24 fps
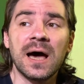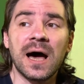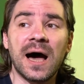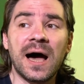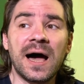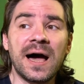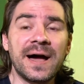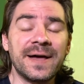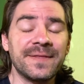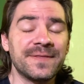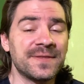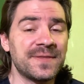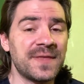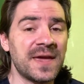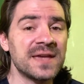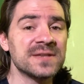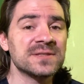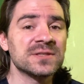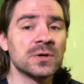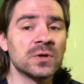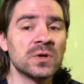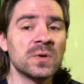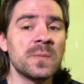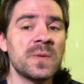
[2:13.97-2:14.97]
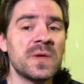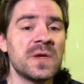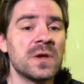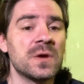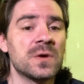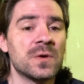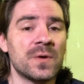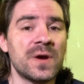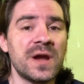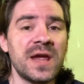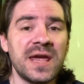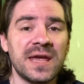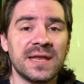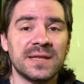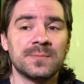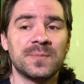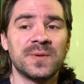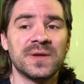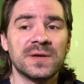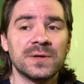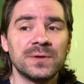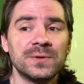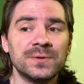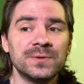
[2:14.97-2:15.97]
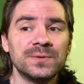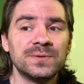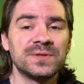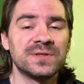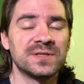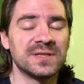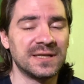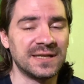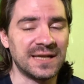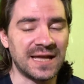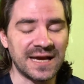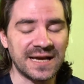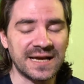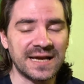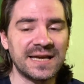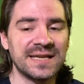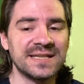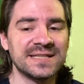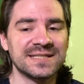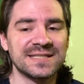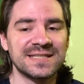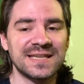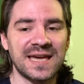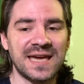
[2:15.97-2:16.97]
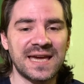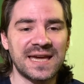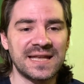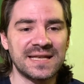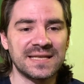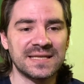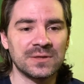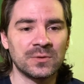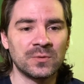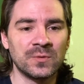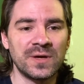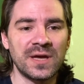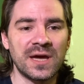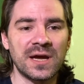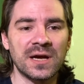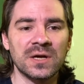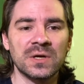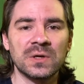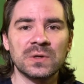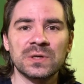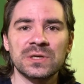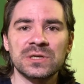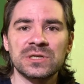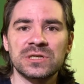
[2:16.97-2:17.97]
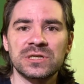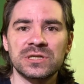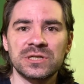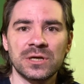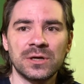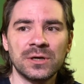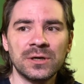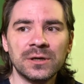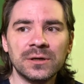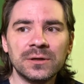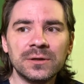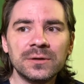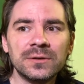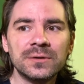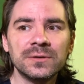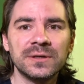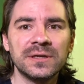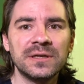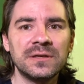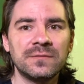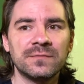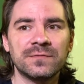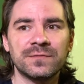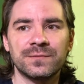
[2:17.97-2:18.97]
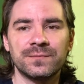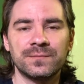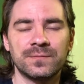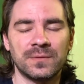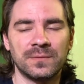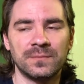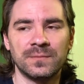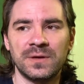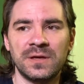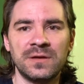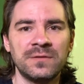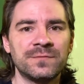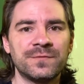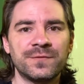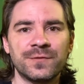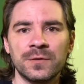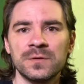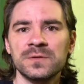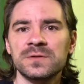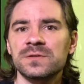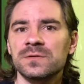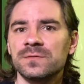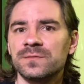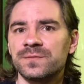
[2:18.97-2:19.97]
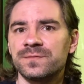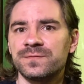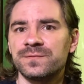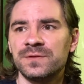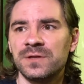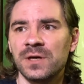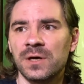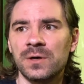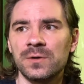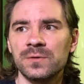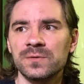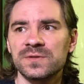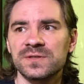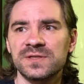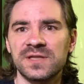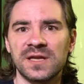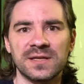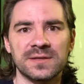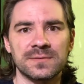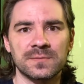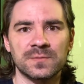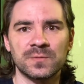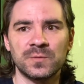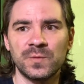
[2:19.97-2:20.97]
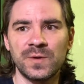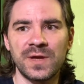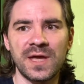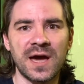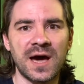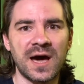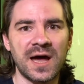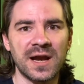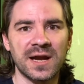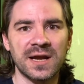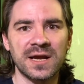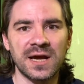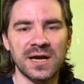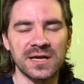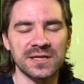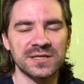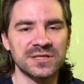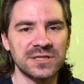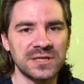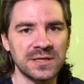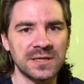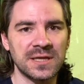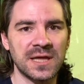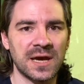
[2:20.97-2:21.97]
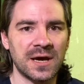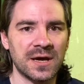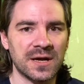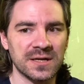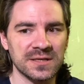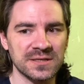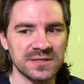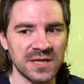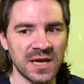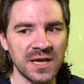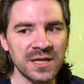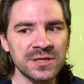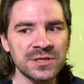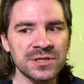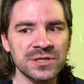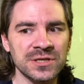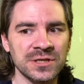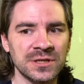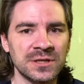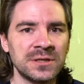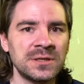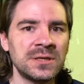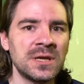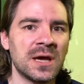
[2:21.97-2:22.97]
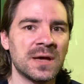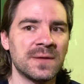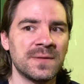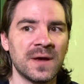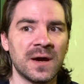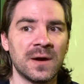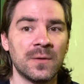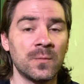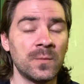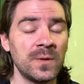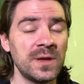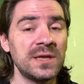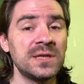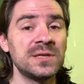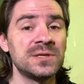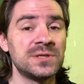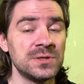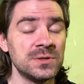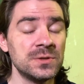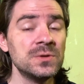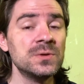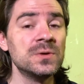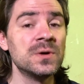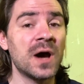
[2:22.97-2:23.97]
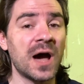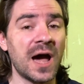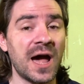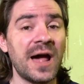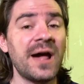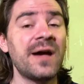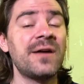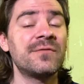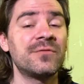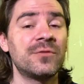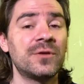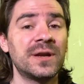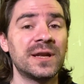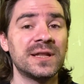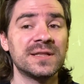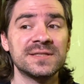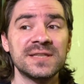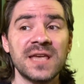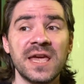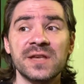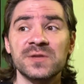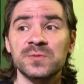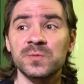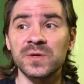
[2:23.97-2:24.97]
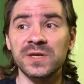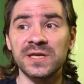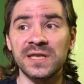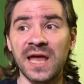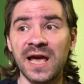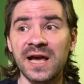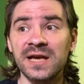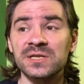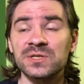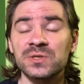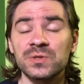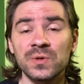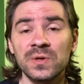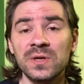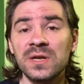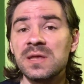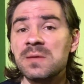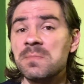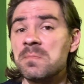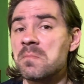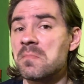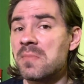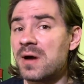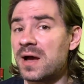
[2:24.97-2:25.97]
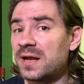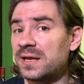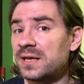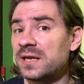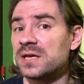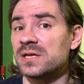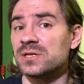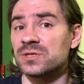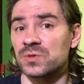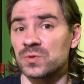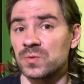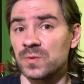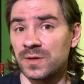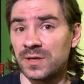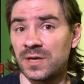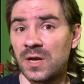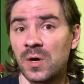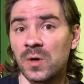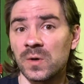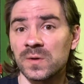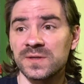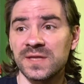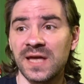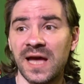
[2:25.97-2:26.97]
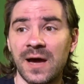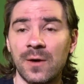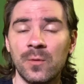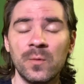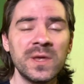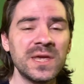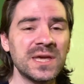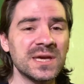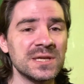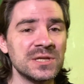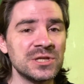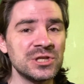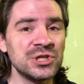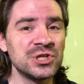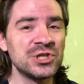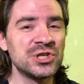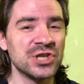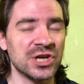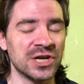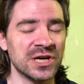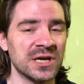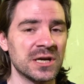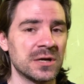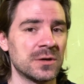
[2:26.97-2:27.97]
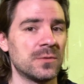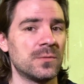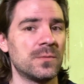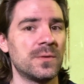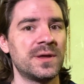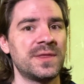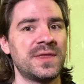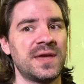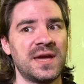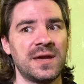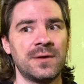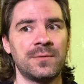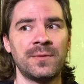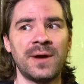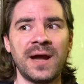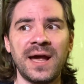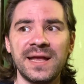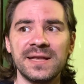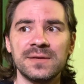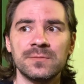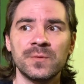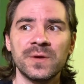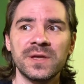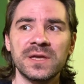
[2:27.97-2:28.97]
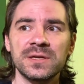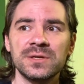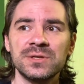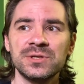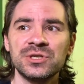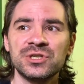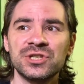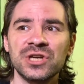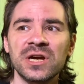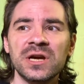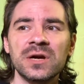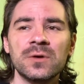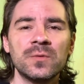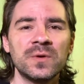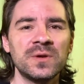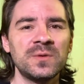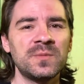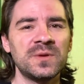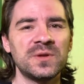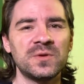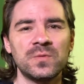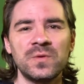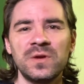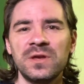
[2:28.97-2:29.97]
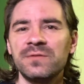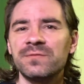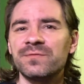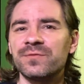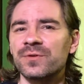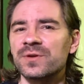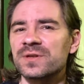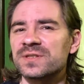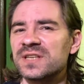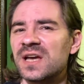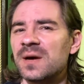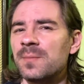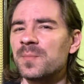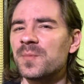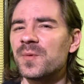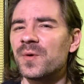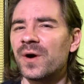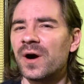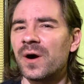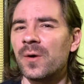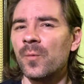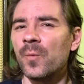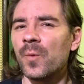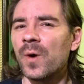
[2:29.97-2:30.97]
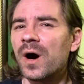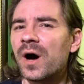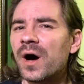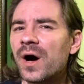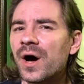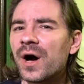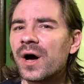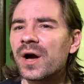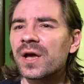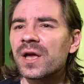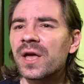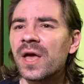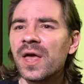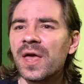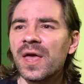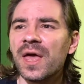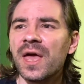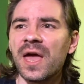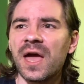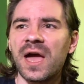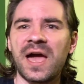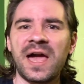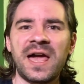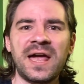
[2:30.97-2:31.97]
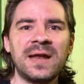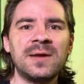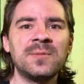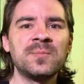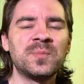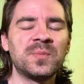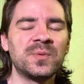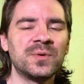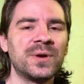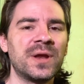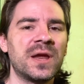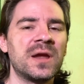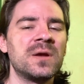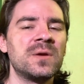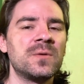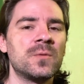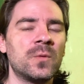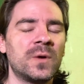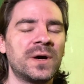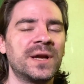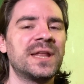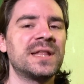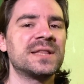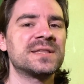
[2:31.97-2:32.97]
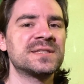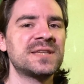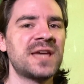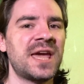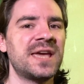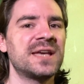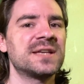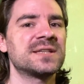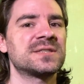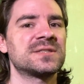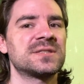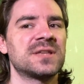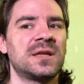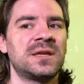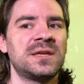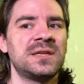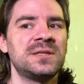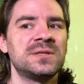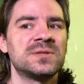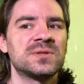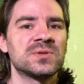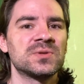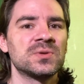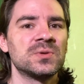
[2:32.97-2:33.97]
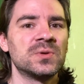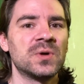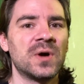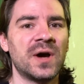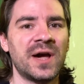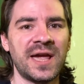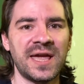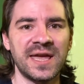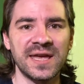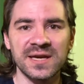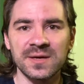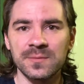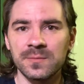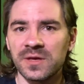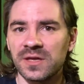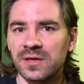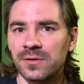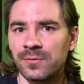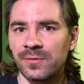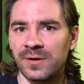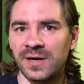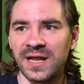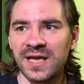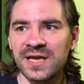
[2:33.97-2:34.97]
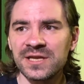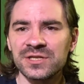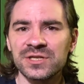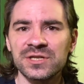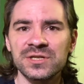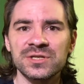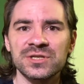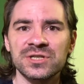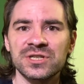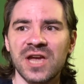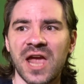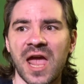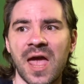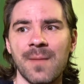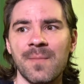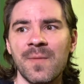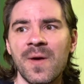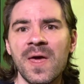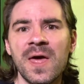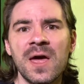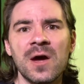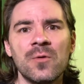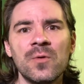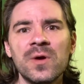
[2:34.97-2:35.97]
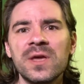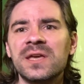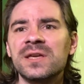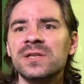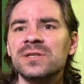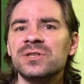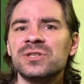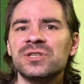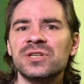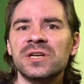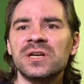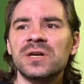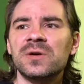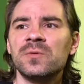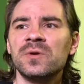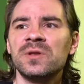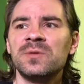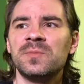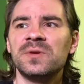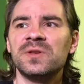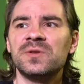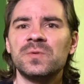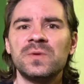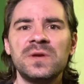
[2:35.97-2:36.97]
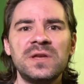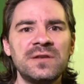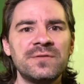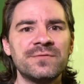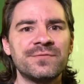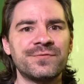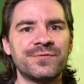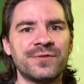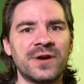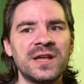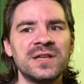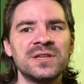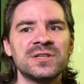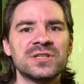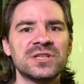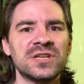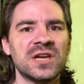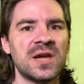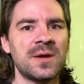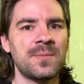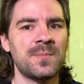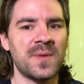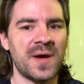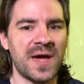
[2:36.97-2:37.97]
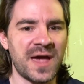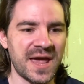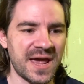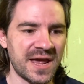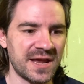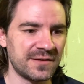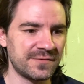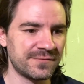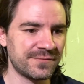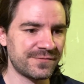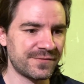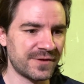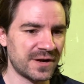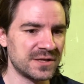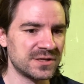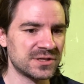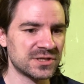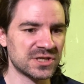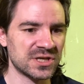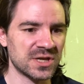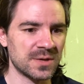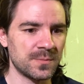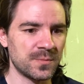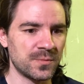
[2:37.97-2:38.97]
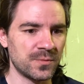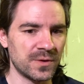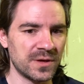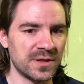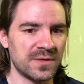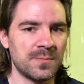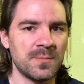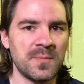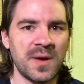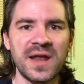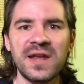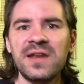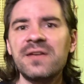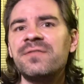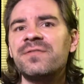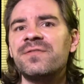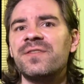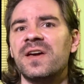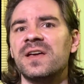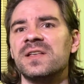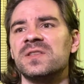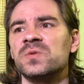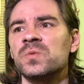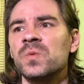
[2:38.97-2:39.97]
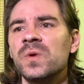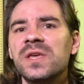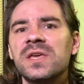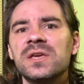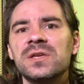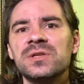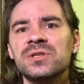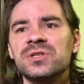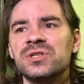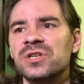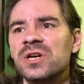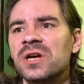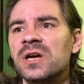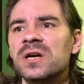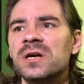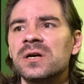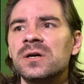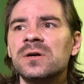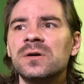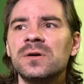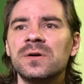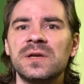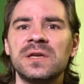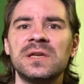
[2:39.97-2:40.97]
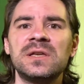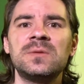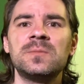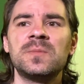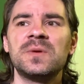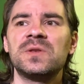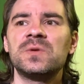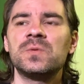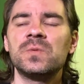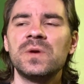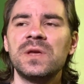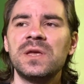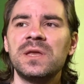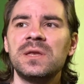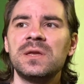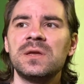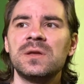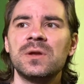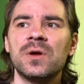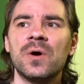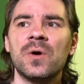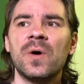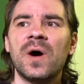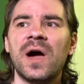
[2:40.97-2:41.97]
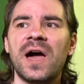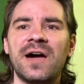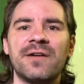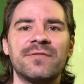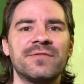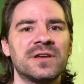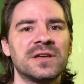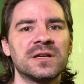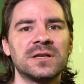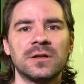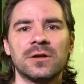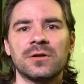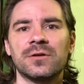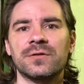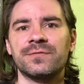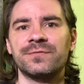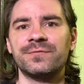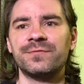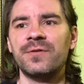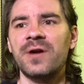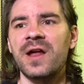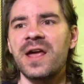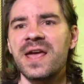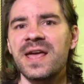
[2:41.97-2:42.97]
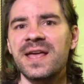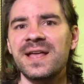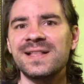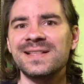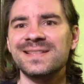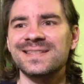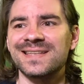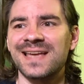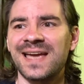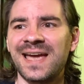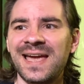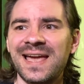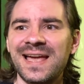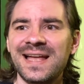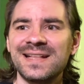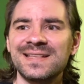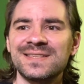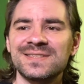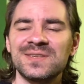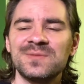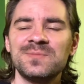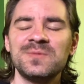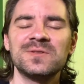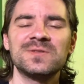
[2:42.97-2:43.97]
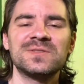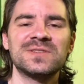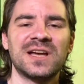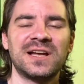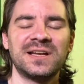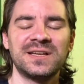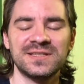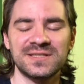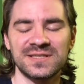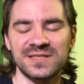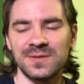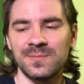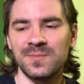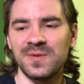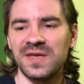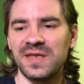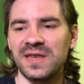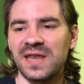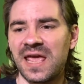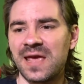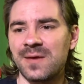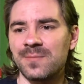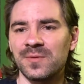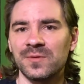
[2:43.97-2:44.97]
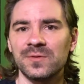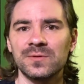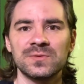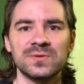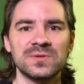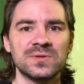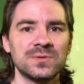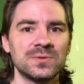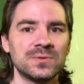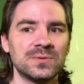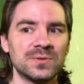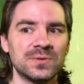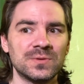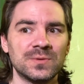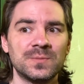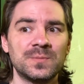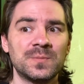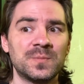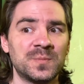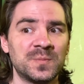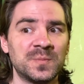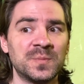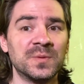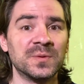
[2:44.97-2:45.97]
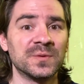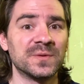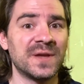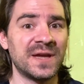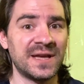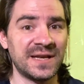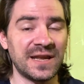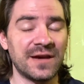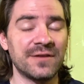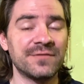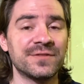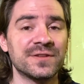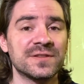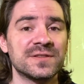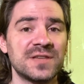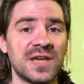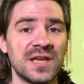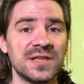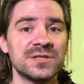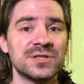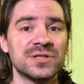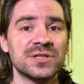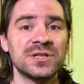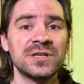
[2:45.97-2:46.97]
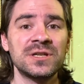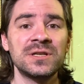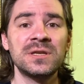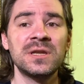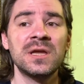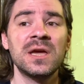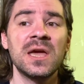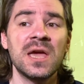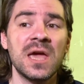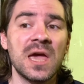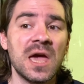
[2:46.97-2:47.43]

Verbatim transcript: the day is going to be great because, like I said, we are going to show in front of those that we are catching their attention that we do have what it takes. We can actually manage with all that. We can juggle with it, right? We can juggle in between, for example, our work and putting what it takes into a committed relationship. We can juggle in between friendship and friendship with benefits. We can juggle in between, you know, having a lot of friends and simultaneously being able to put enough attention